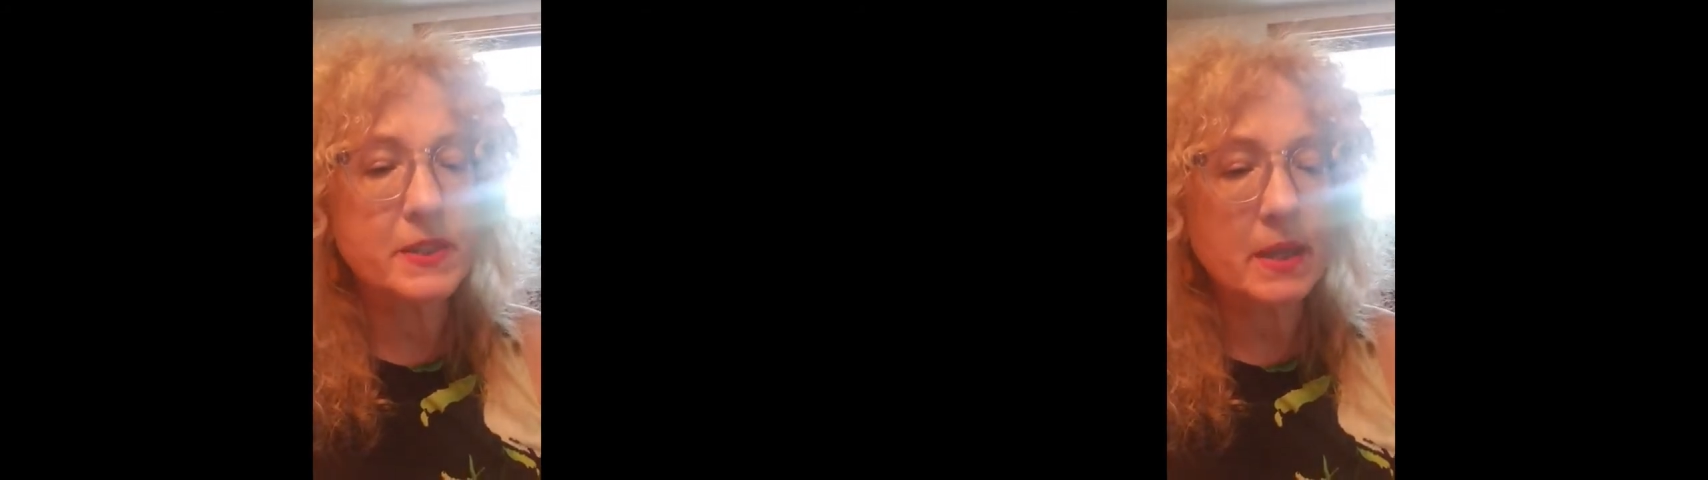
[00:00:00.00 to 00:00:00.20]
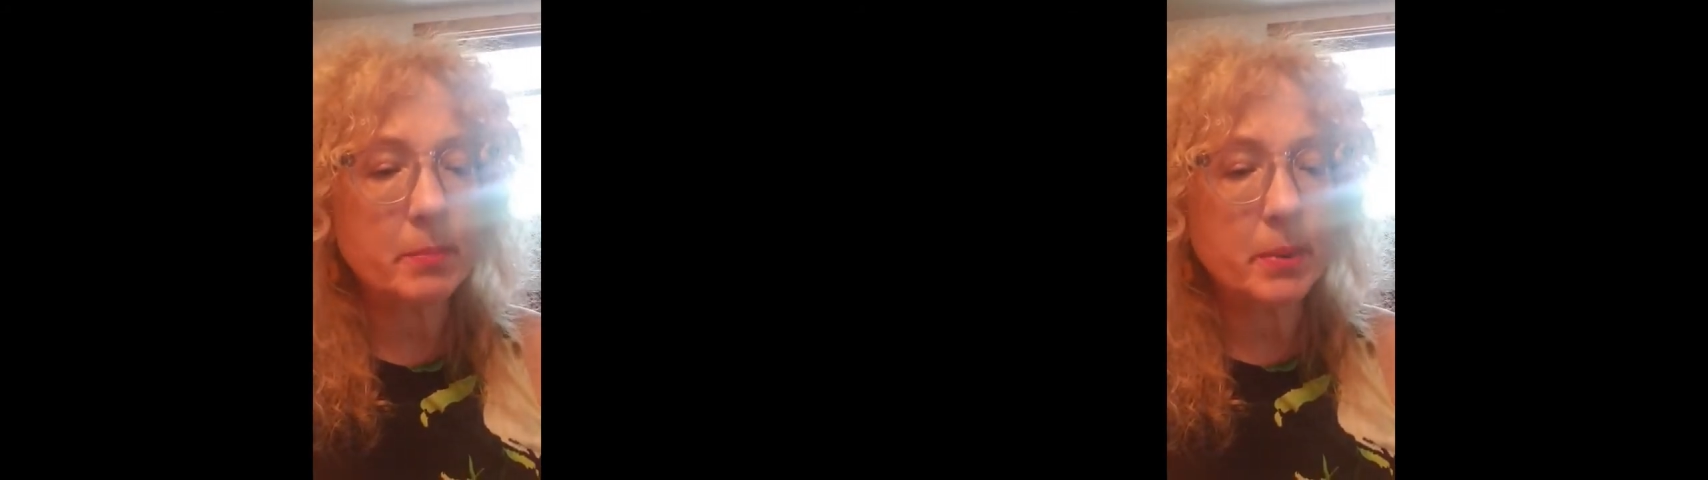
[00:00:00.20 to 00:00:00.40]

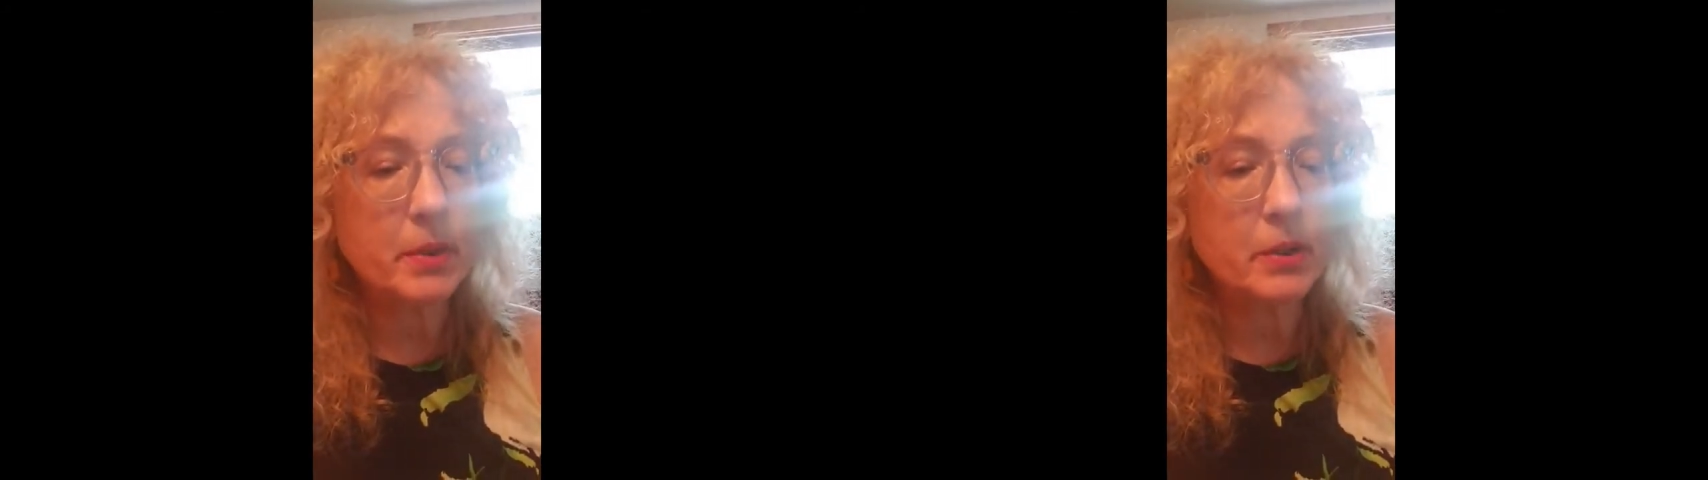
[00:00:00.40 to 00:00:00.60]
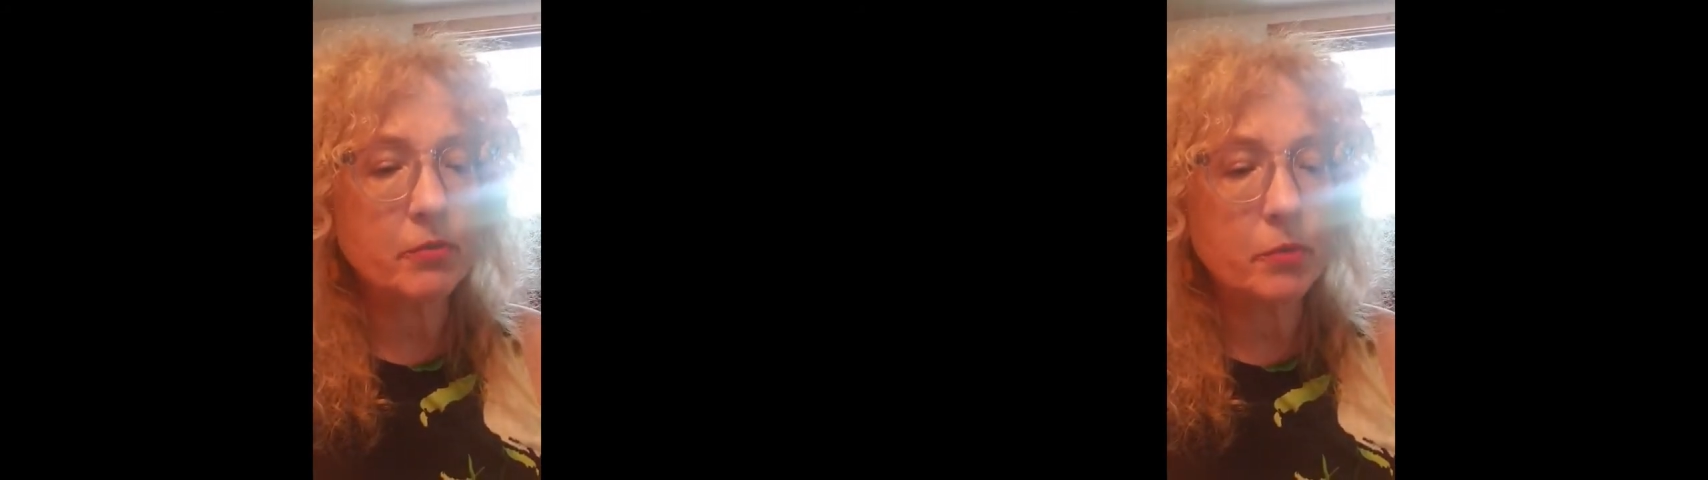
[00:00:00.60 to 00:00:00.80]
to
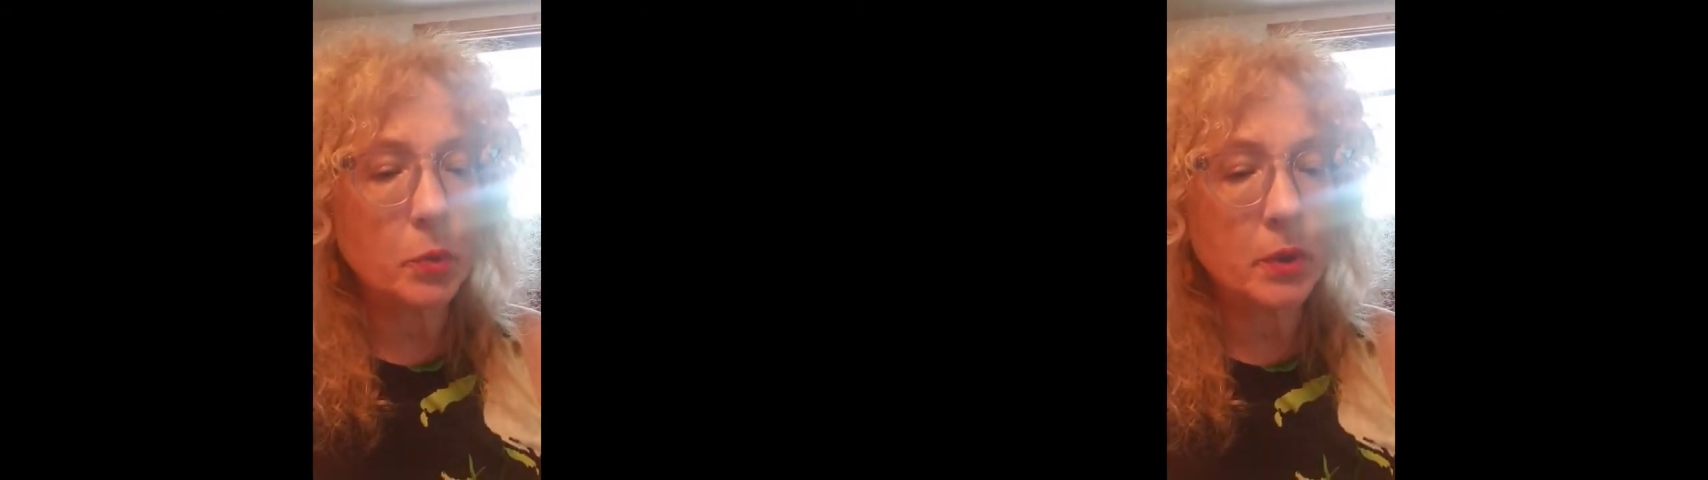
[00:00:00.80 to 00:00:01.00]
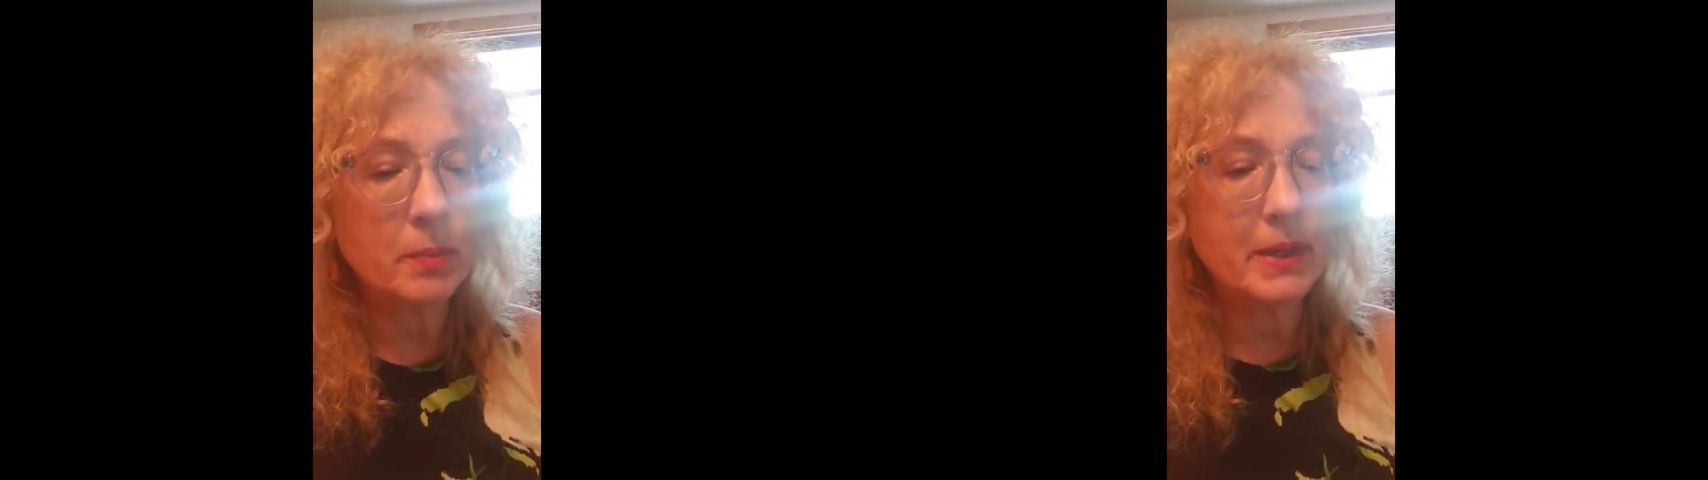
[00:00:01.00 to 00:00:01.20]
separate
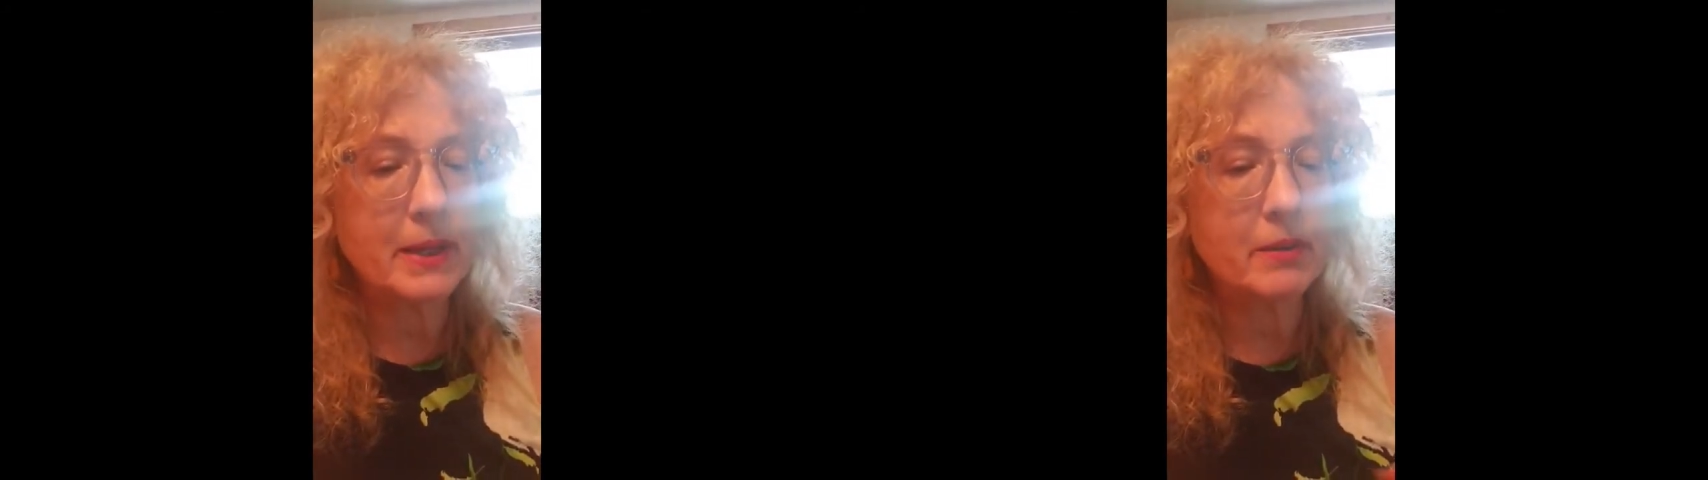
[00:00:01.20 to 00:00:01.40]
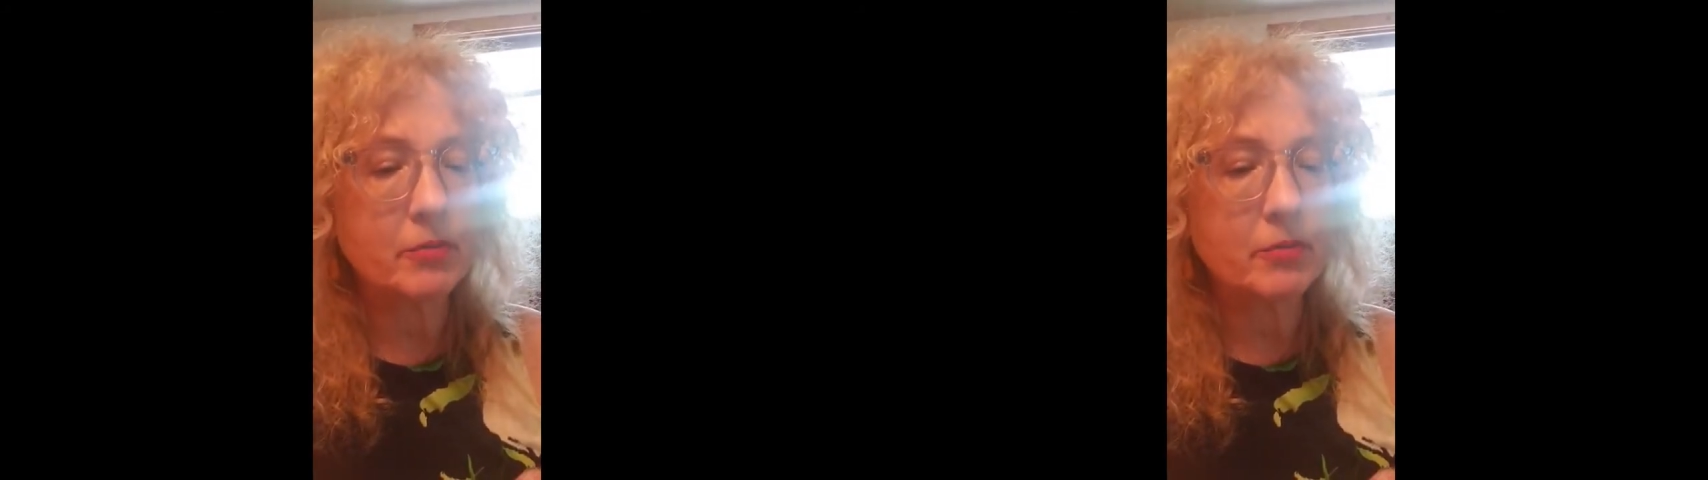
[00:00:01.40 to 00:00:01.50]
form